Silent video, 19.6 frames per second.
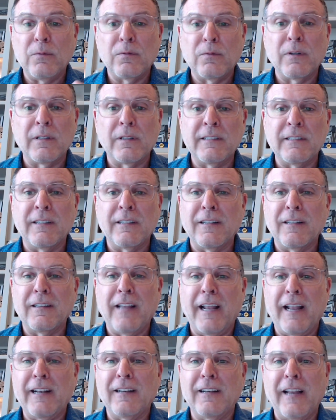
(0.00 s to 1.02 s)
really did the
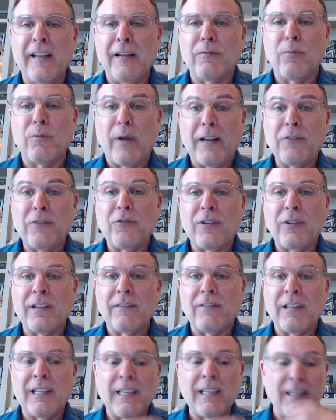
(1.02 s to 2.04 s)
day-to-day raising
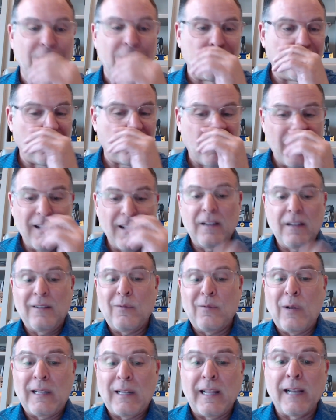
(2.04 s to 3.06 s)
of the kids
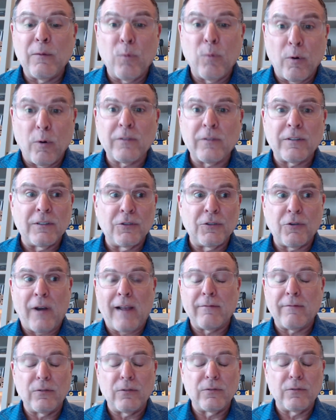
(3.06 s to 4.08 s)
while I worked and
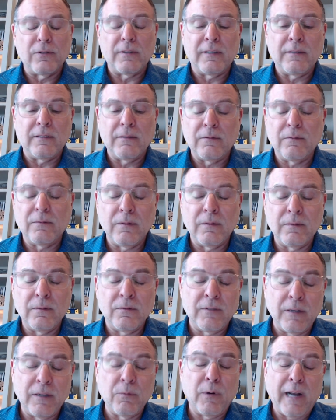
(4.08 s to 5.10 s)
traveled and
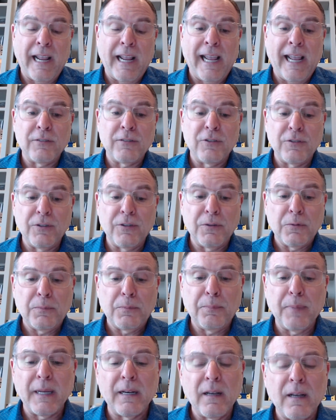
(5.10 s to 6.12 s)
did what I had to do.
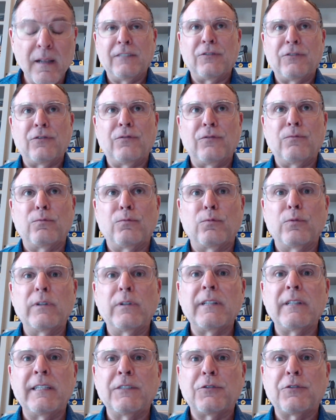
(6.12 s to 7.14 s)
But it's
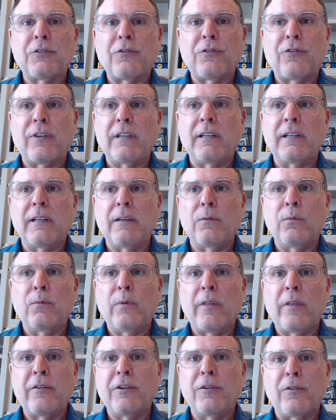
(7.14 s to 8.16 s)
real interesting
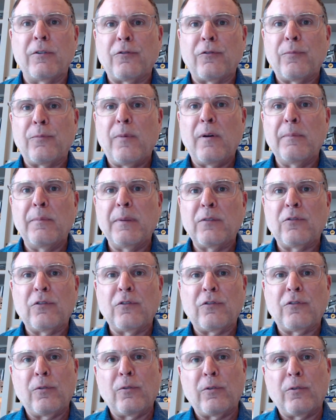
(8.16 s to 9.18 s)
whether you're a small
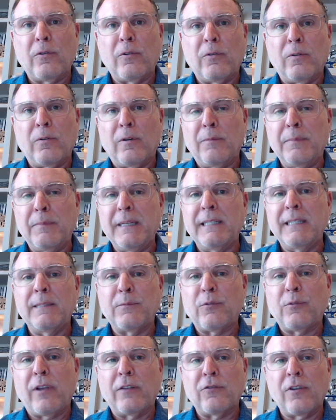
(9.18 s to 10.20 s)
business owner or a
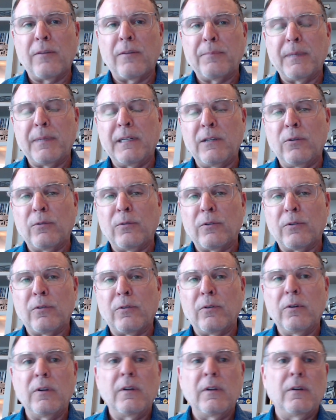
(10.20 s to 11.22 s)
medium-sized company
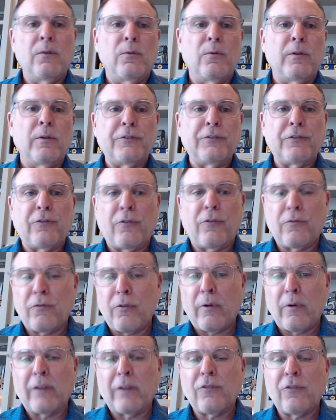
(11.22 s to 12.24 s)
owner or just
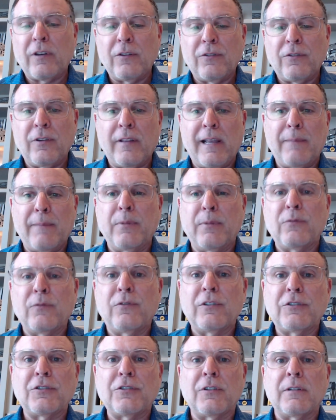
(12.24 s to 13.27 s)
thrust into that
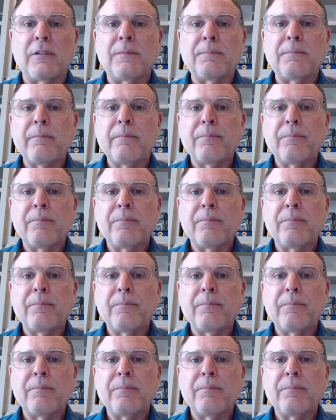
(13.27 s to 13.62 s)
position.